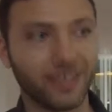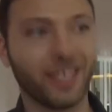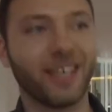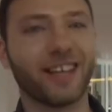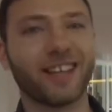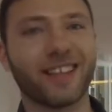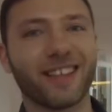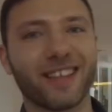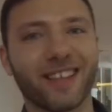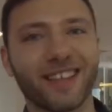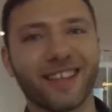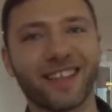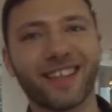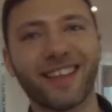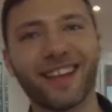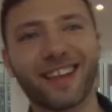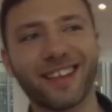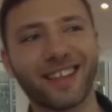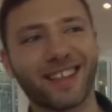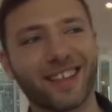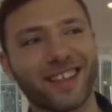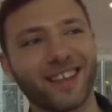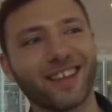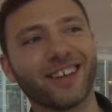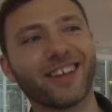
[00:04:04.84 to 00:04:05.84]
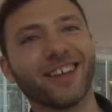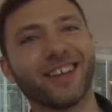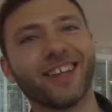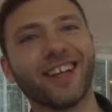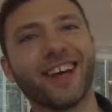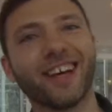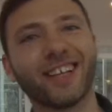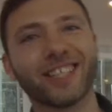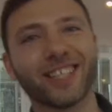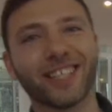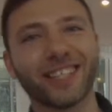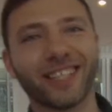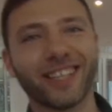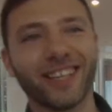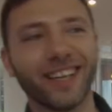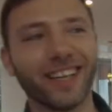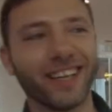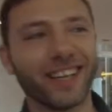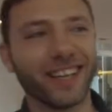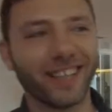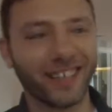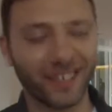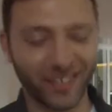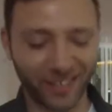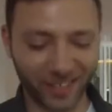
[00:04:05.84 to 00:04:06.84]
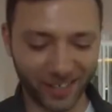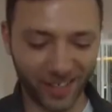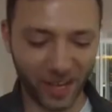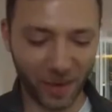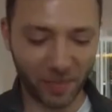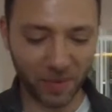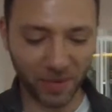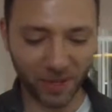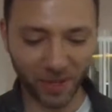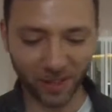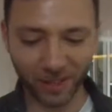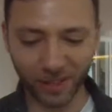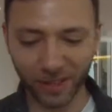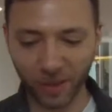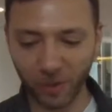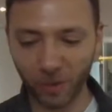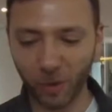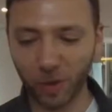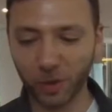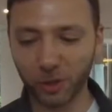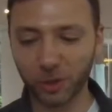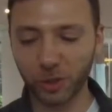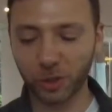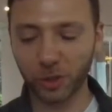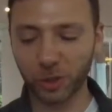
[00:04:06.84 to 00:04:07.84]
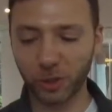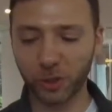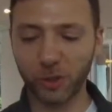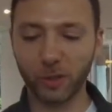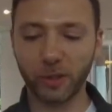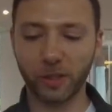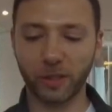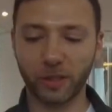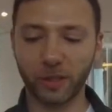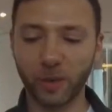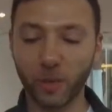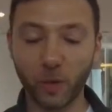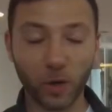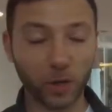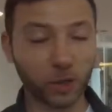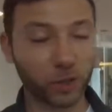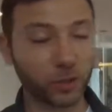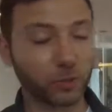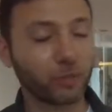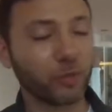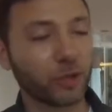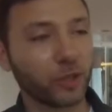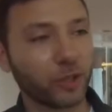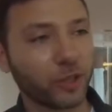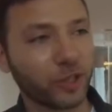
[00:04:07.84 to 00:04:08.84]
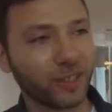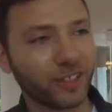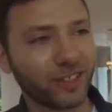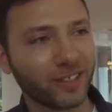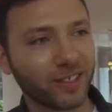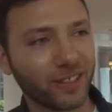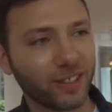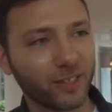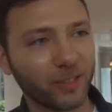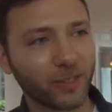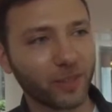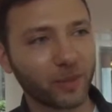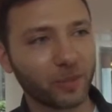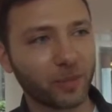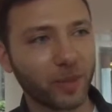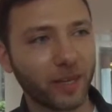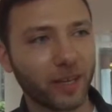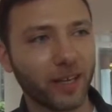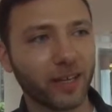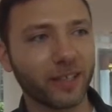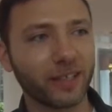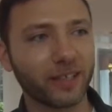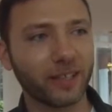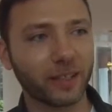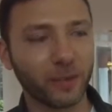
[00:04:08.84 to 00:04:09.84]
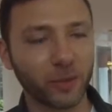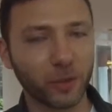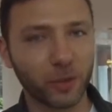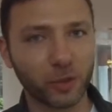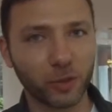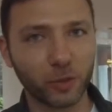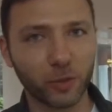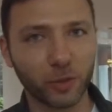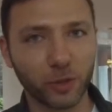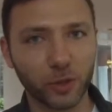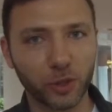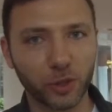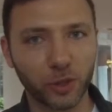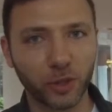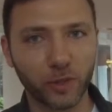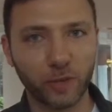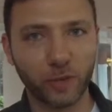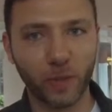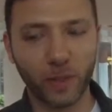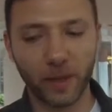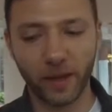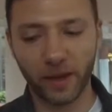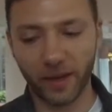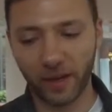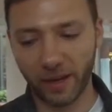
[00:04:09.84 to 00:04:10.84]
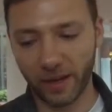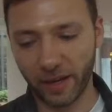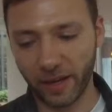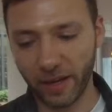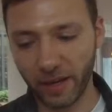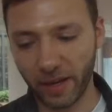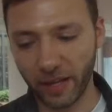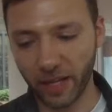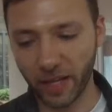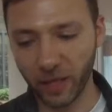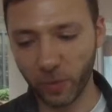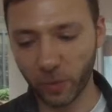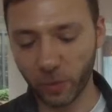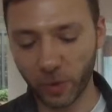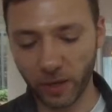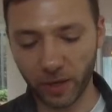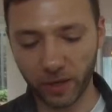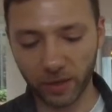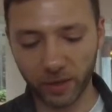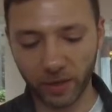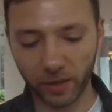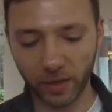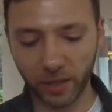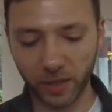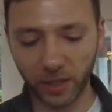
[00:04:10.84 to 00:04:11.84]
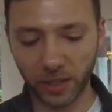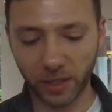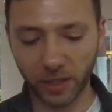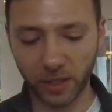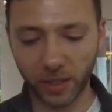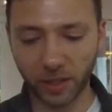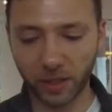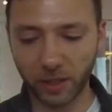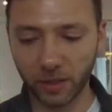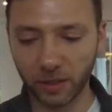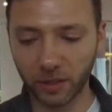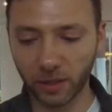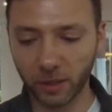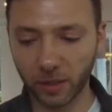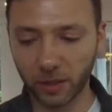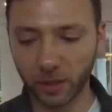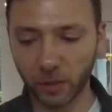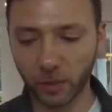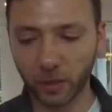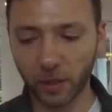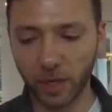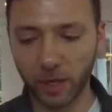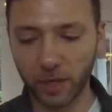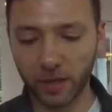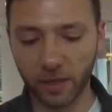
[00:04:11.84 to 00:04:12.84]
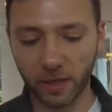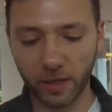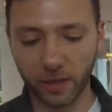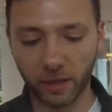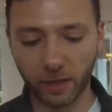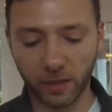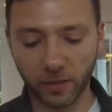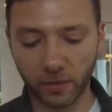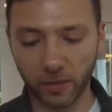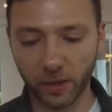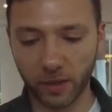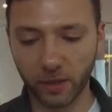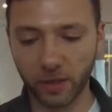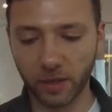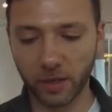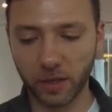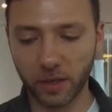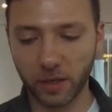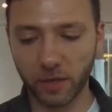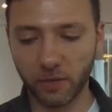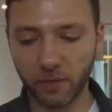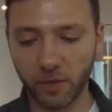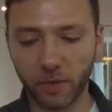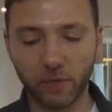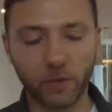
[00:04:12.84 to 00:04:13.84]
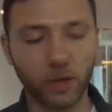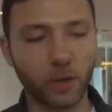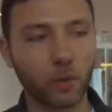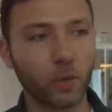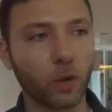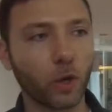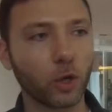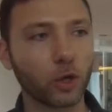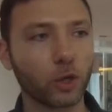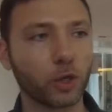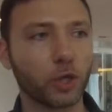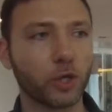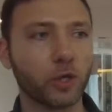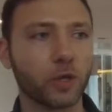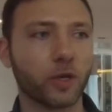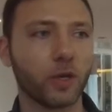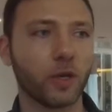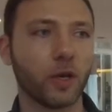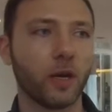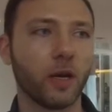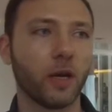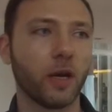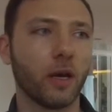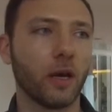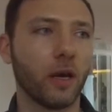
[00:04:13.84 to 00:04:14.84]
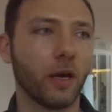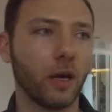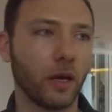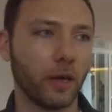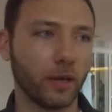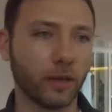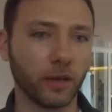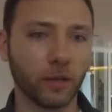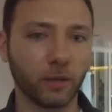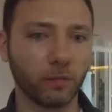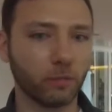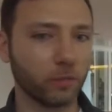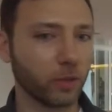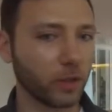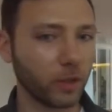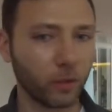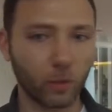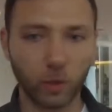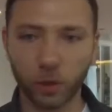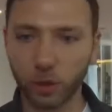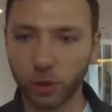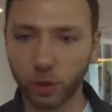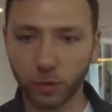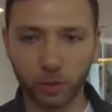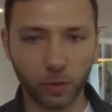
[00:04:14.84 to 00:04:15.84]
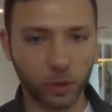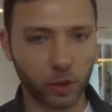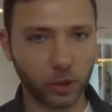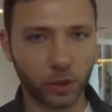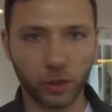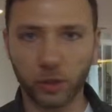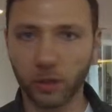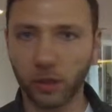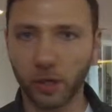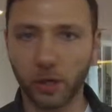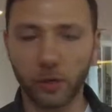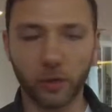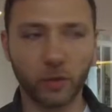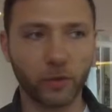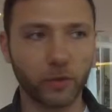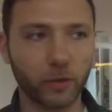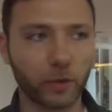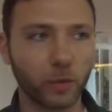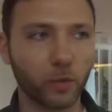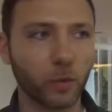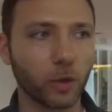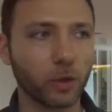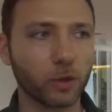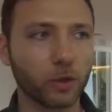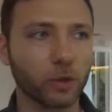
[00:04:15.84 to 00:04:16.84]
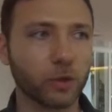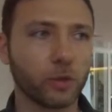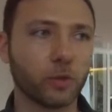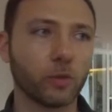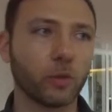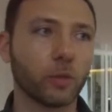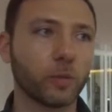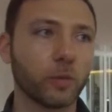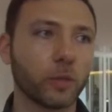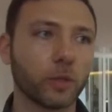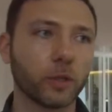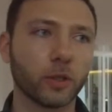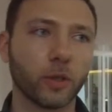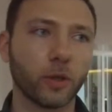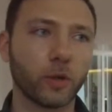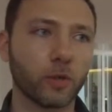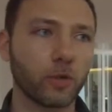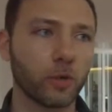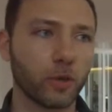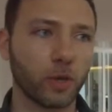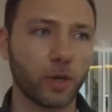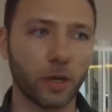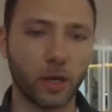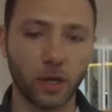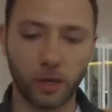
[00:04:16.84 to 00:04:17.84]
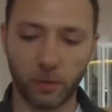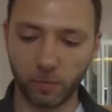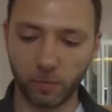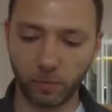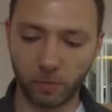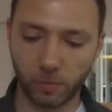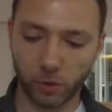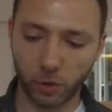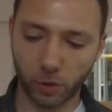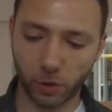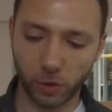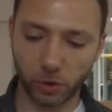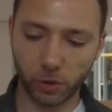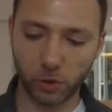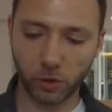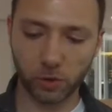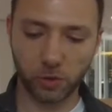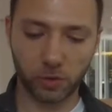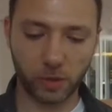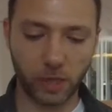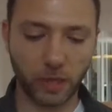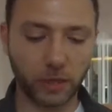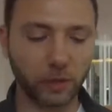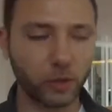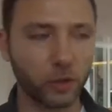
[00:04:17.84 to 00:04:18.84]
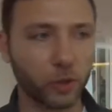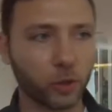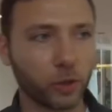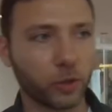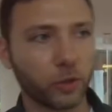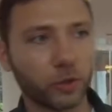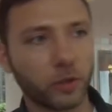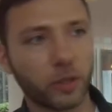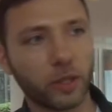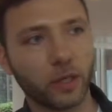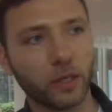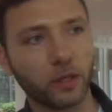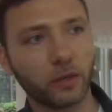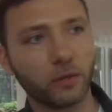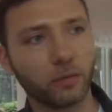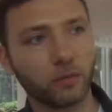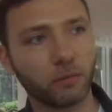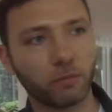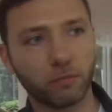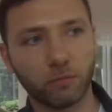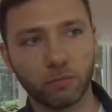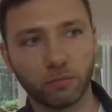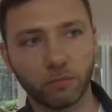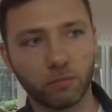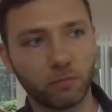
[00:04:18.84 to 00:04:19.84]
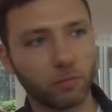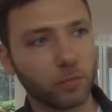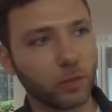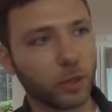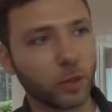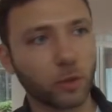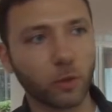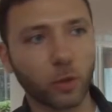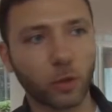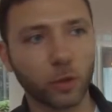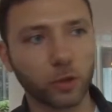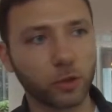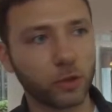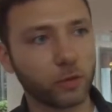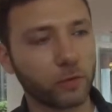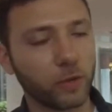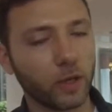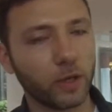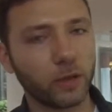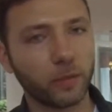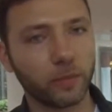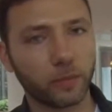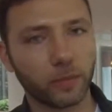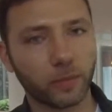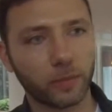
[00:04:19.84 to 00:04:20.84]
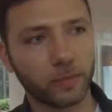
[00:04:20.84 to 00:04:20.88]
Yes, you can absolutely wash the shirt in a washing machine, not just by hand, in a washing machine, and we are guaranteed it to last at the very least 50 washes. Again, in a washing machine, however you wash your normal clothes, you can just add the shirt there and it'll work just fine.